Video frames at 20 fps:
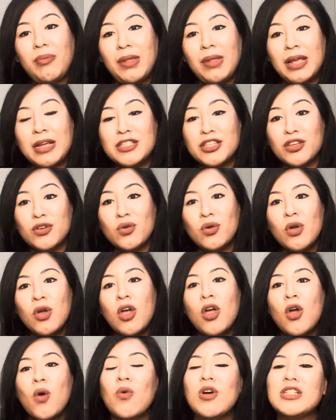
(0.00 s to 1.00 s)
do
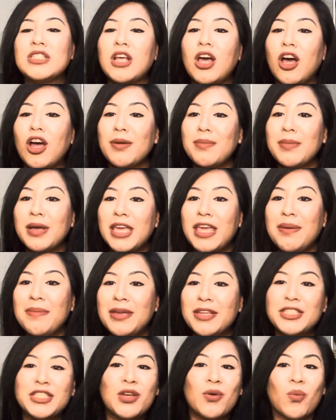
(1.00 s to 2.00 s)
was on my
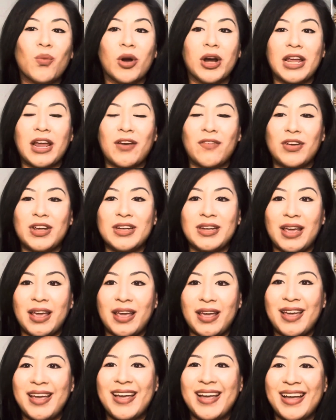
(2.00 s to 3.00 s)
commute to work every
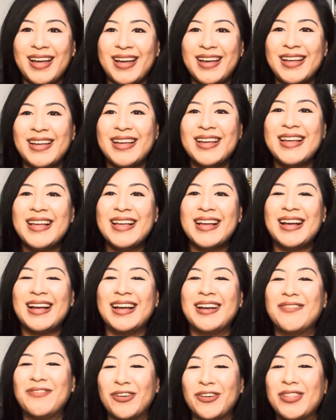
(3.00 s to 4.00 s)
day
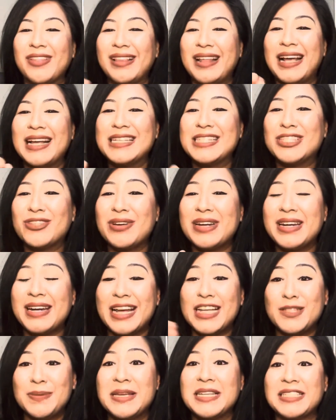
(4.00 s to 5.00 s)
for the last 3
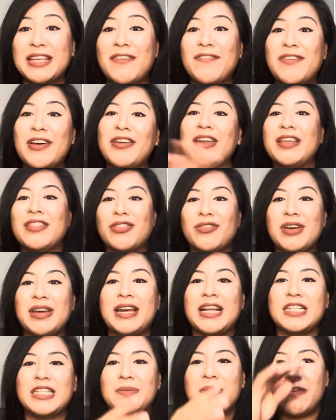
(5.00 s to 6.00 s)
days, because I found it 3
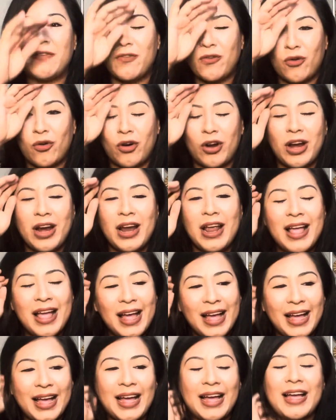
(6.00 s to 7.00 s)
days before.
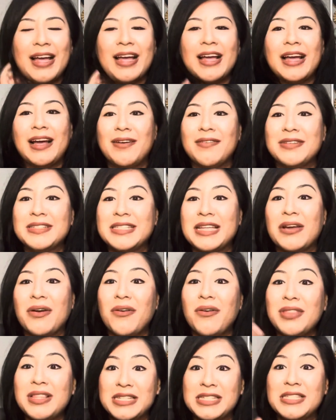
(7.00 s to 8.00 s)
I was like,
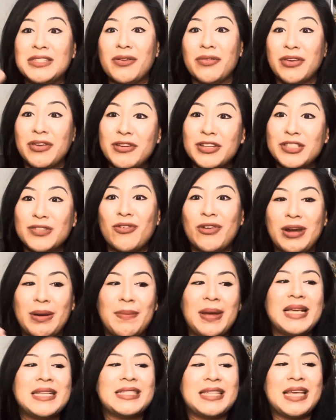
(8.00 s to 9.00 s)
oh, this is so useful and
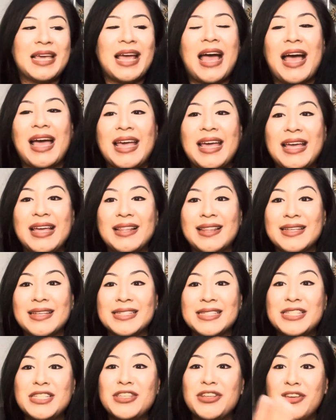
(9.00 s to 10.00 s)
amazing. I
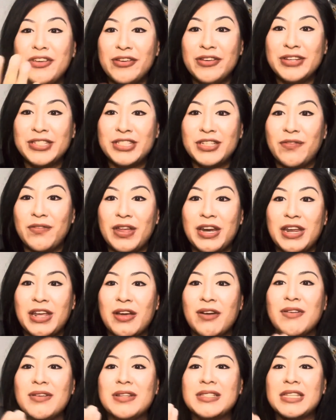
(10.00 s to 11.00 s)
listened to YouTube
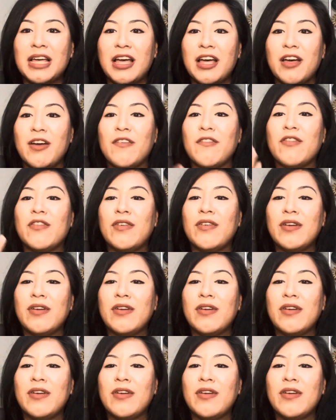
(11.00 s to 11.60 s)
videos of